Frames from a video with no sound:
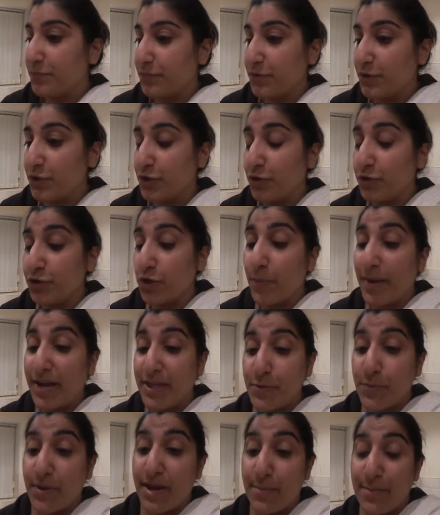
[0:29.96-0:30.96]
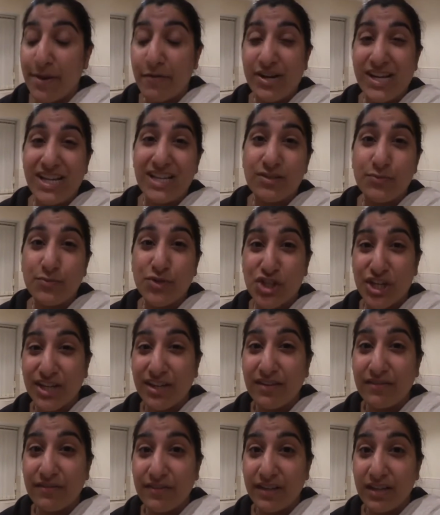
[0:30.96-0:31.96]
She goes, oh, by the way, I marinated some
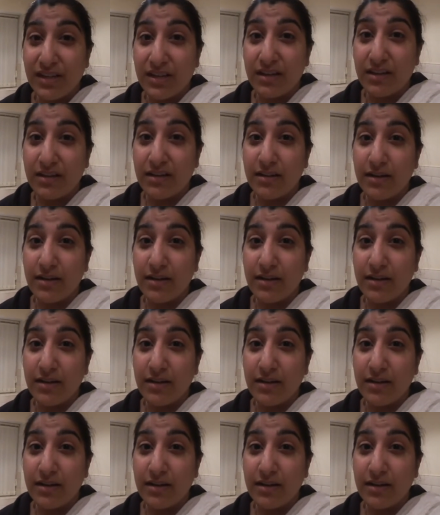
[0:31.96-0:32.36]
chicken for you.